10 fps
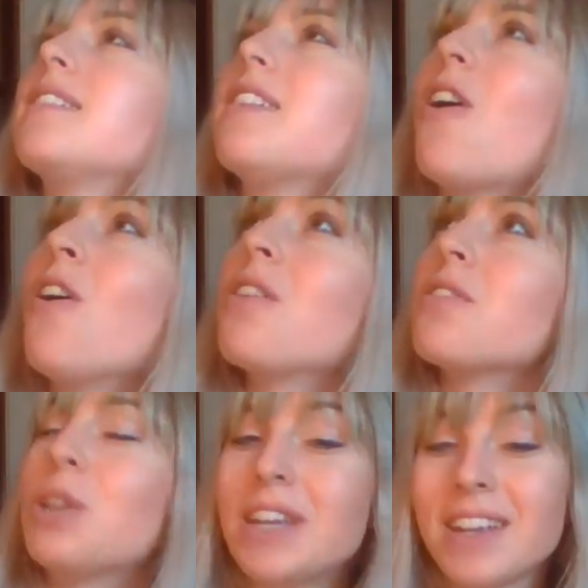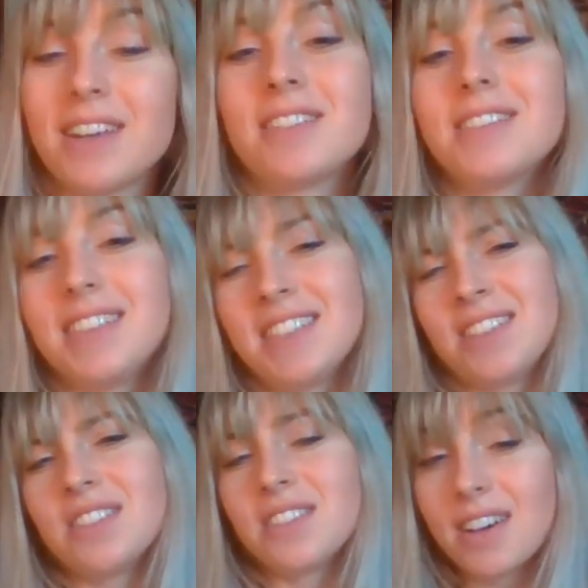All of the healing and
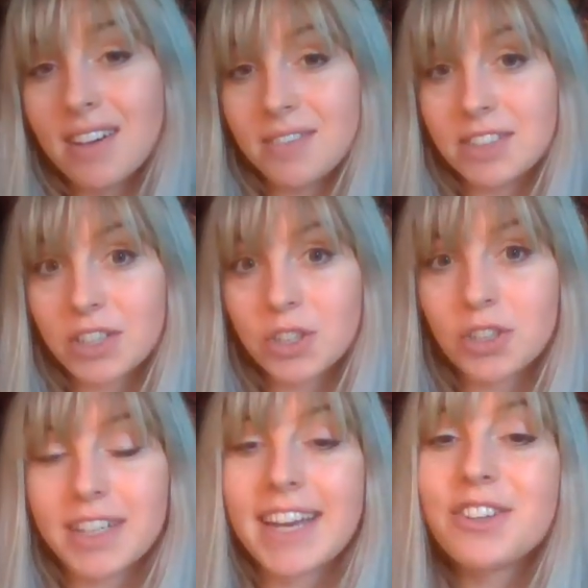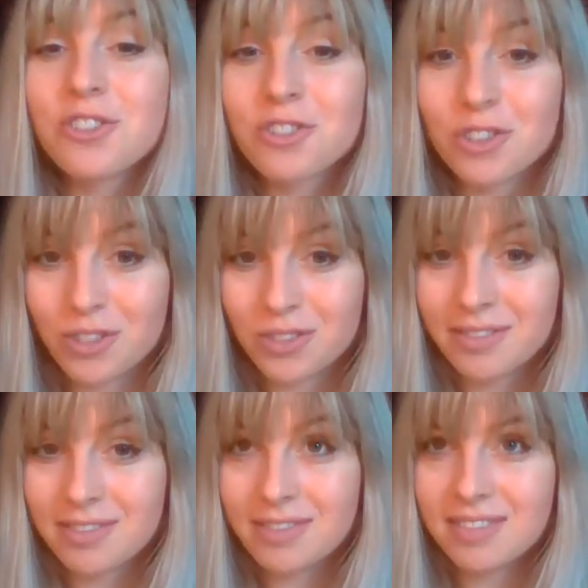the love and the creation
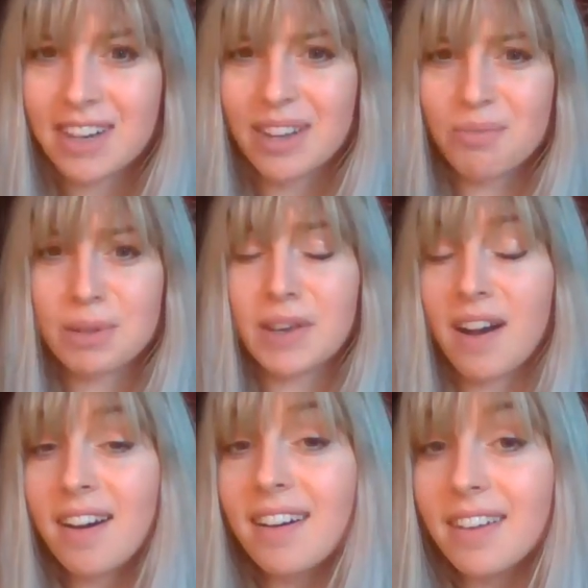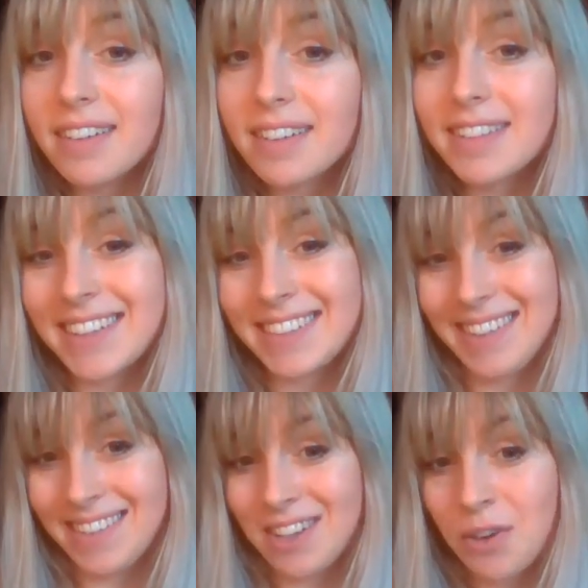and beyond that
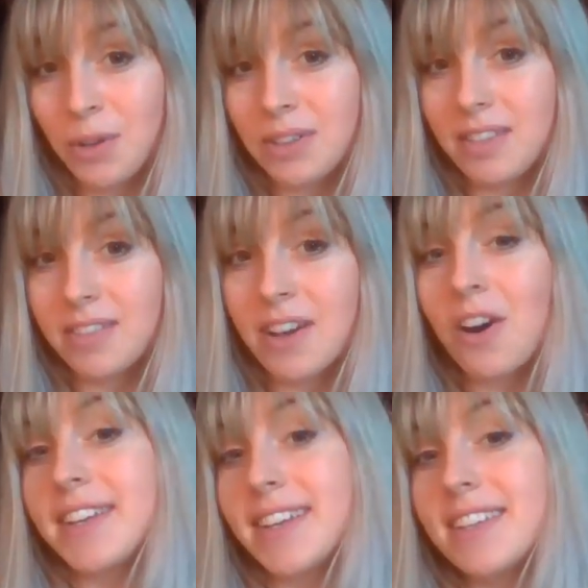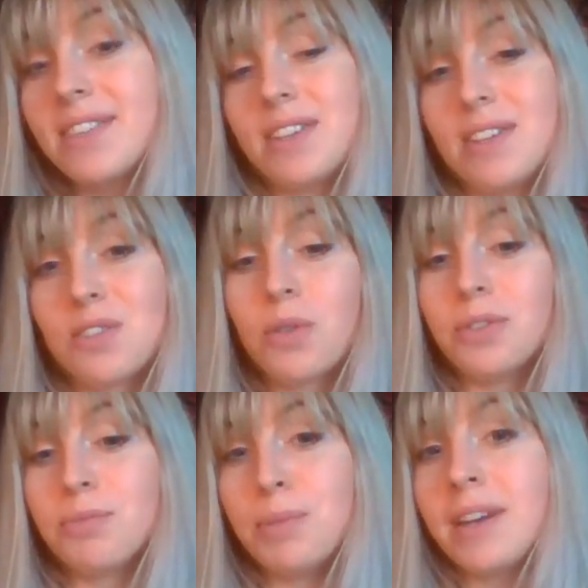already is and is
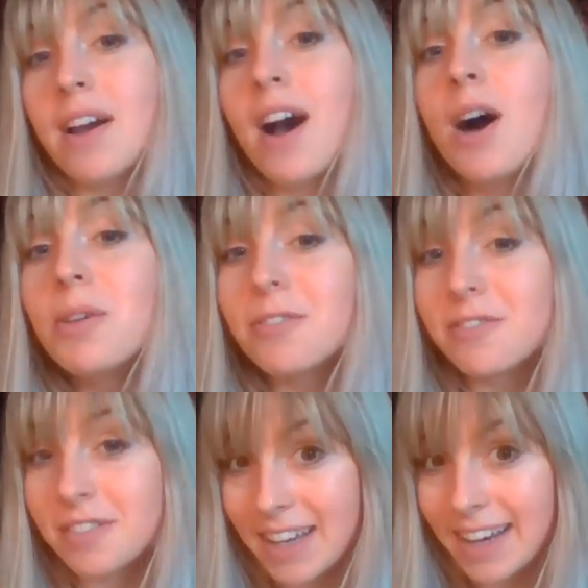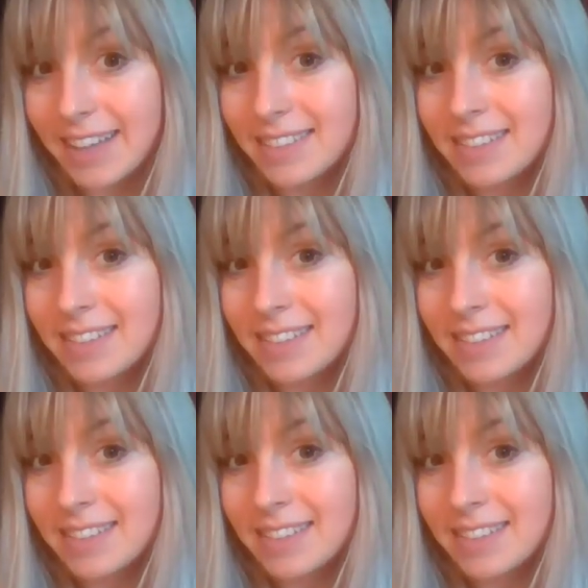going to become of that